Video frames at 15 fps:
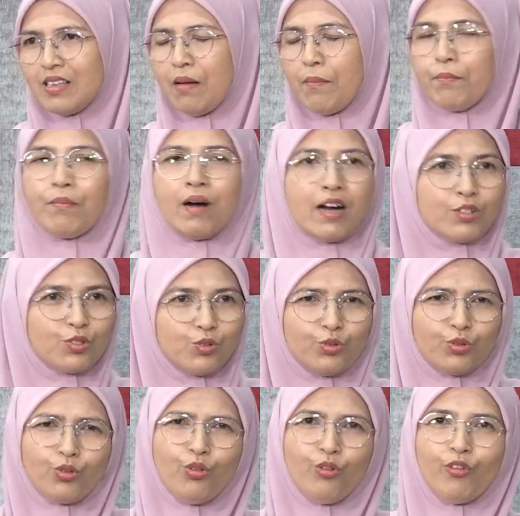Mak
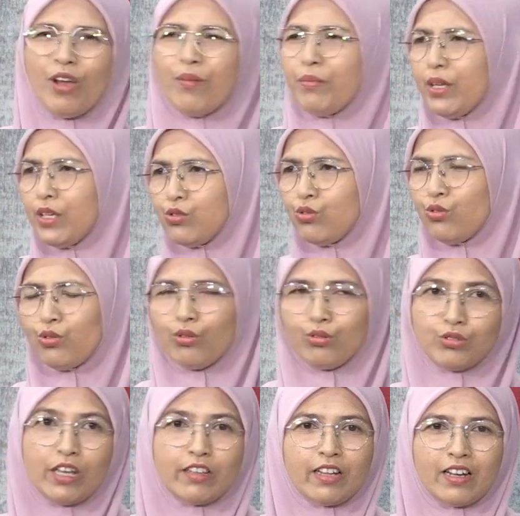suruh, family suruh,
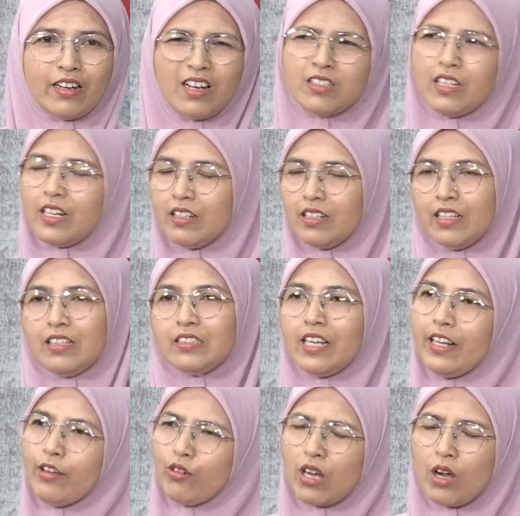saya tak nak, saya nak ni,
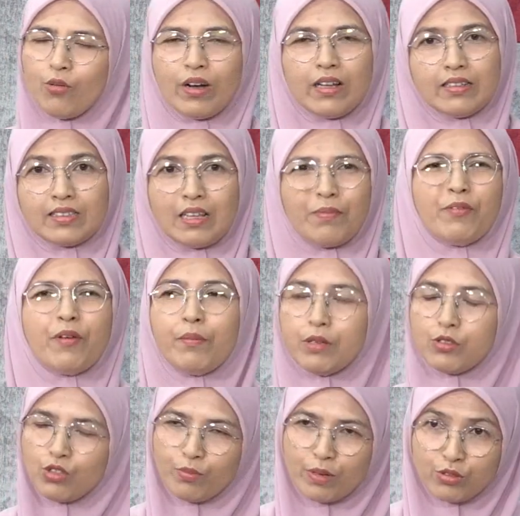saya nak ikut kawan. Tapi family
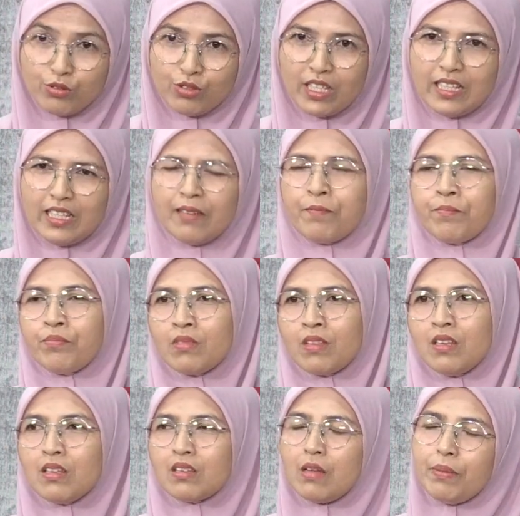suruh masuk sini.
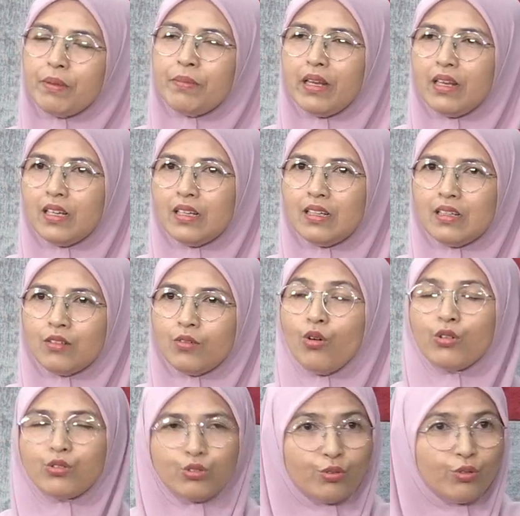Tapi bila
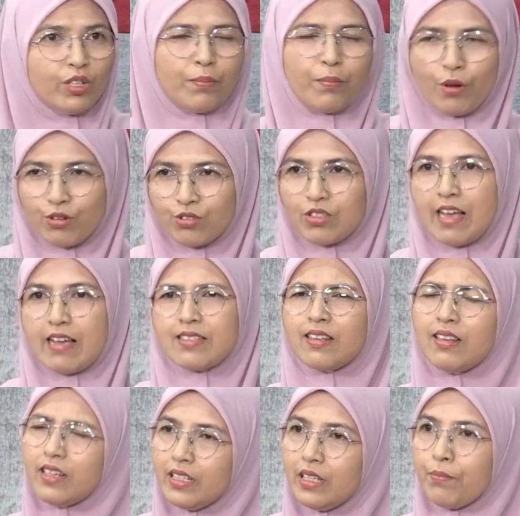go through the process,
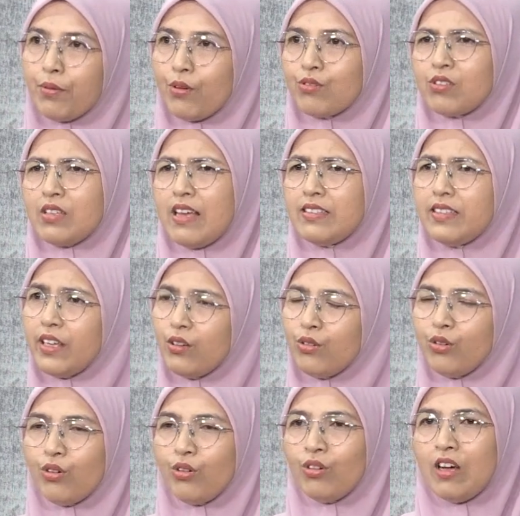learning process, they
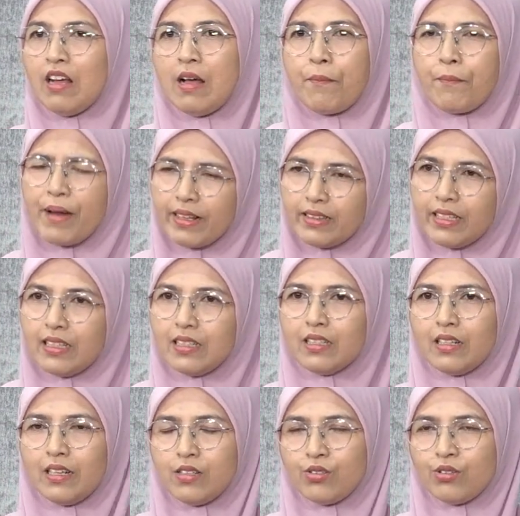go
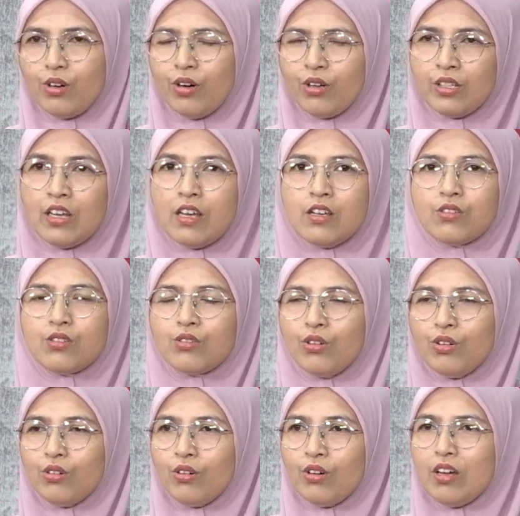practical and so on.
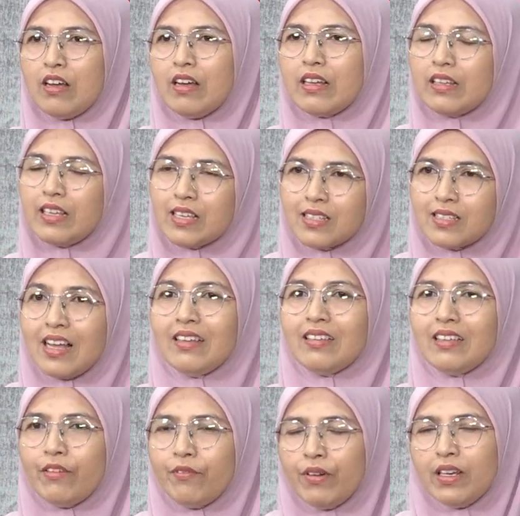So, they
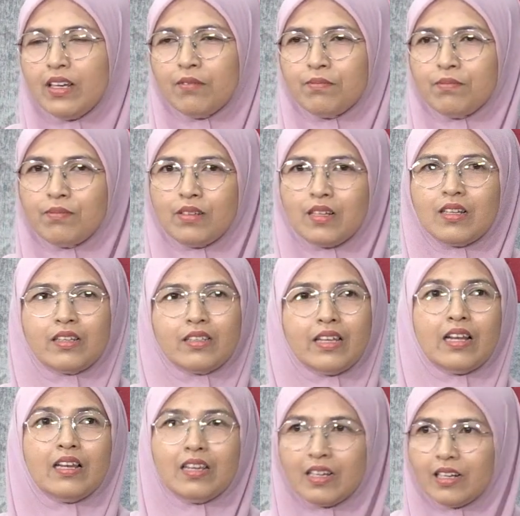start develop the
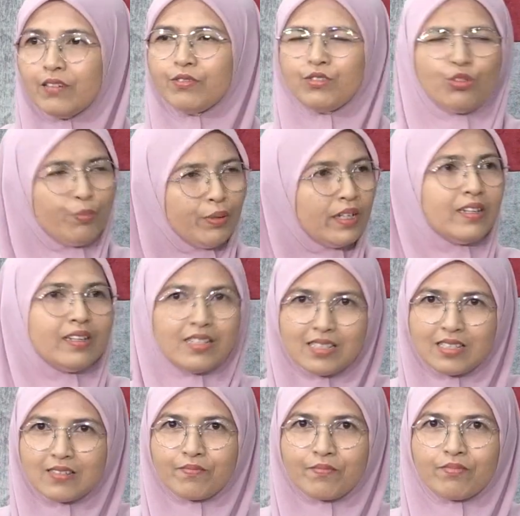love to be the
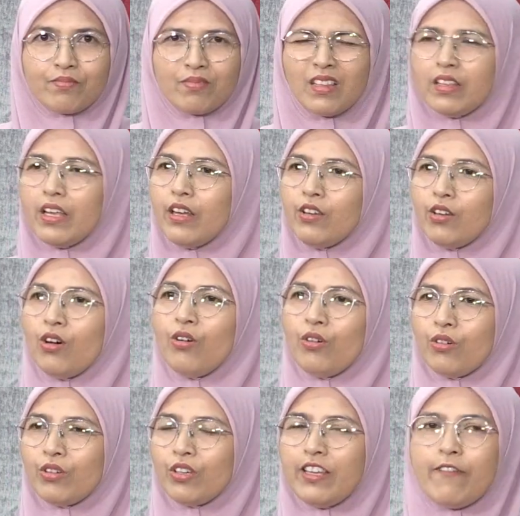nurse. They
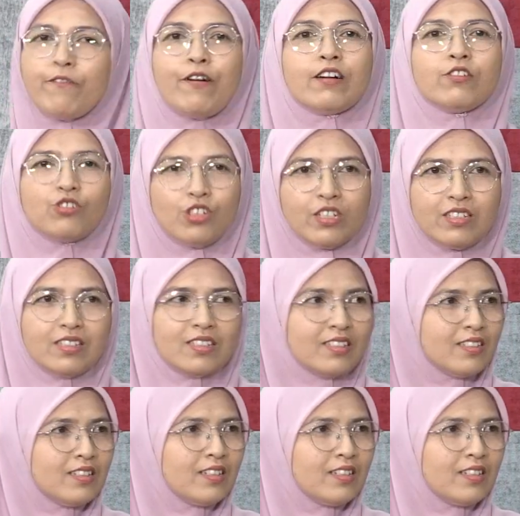know their functions.